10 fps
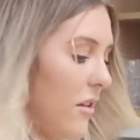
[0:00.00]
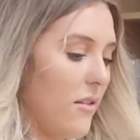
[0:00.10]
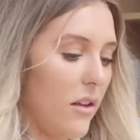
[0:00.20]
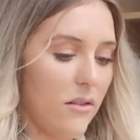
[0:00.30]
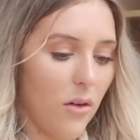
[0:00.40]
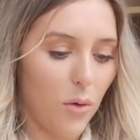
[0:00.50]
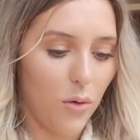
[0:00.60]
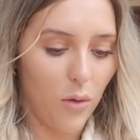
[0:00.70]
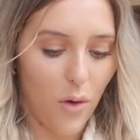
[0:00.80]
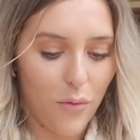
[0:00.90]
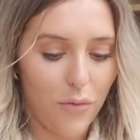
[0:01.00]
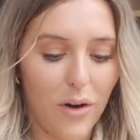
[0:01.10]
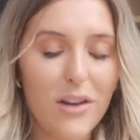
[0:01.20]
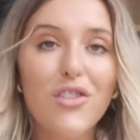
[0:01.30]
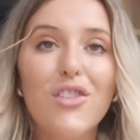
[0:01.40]
These things are all
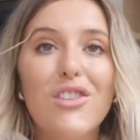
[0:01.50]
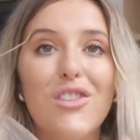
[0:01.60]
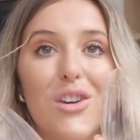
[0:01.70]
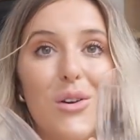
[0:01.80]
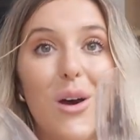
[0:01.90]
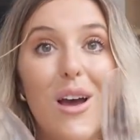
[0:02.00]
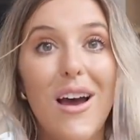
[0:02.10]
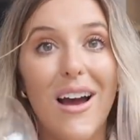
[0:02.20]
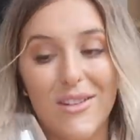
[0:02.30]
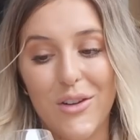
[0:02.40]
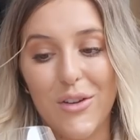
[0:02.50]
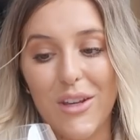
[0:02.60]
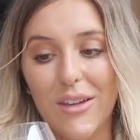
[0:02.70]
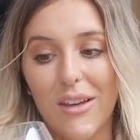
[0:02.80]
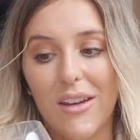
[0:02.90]
freshly new and don't
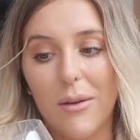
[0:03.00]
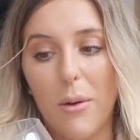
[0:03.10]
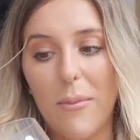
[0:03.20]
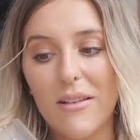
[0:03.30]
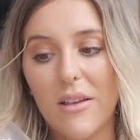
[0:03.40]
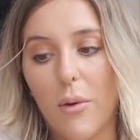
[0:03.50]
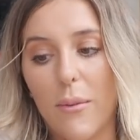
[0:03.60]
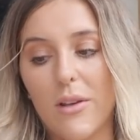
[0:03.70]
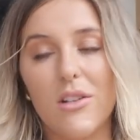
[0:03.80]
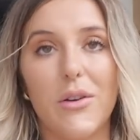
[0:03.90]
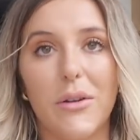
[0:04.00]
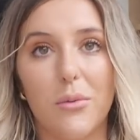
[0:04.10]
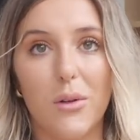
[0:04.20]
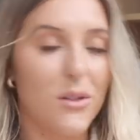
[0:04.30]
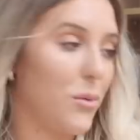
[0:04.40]
need cleaning, but basically what I'm gonna do is
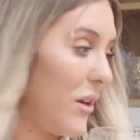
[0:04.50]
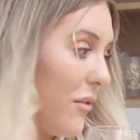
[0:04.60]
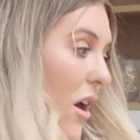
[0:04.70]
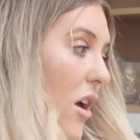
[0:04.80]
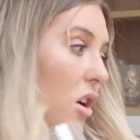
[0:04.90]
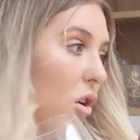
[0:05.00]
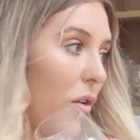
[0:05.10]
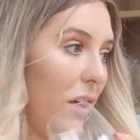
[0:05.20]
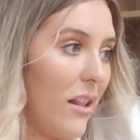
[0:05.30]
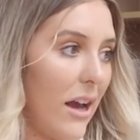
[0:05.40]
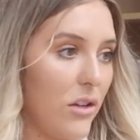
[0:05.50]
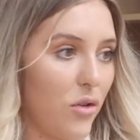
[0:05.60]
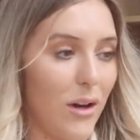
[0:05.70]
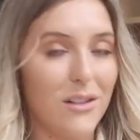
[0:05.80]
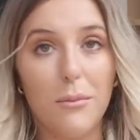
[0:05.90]
once we've got the
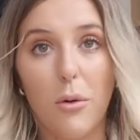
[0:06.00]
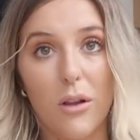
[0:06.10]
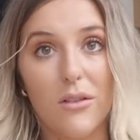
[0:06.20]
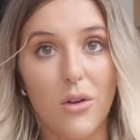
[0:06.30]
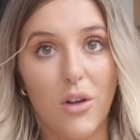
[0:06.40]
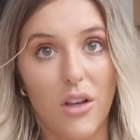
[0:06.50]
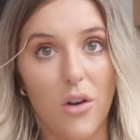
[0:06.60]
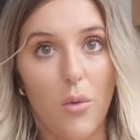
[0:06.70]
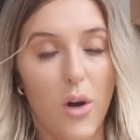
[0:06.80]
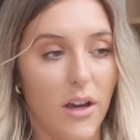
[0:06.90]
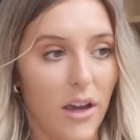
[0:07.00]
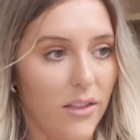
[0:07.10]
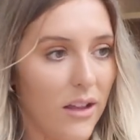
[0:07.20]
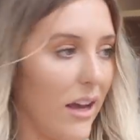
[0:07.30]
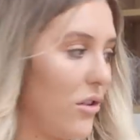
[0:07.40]
electrics, the boiler's currently not
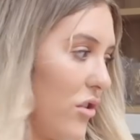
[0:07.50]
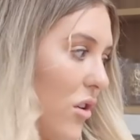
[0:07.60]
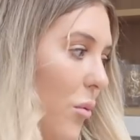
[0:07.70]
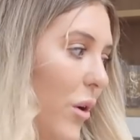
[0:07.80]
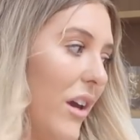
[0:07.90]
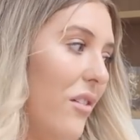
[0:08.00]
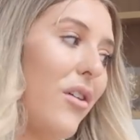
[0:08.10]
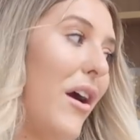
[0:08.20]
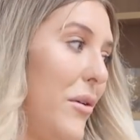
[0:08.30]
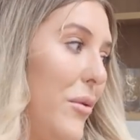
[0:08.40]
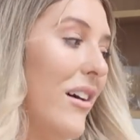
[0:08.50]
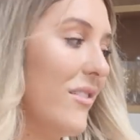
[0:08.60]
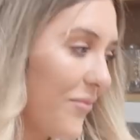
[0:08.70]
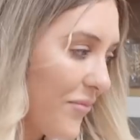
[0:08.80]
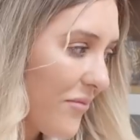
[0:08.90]
working, the electrics aren't working very
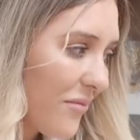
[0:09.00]
well,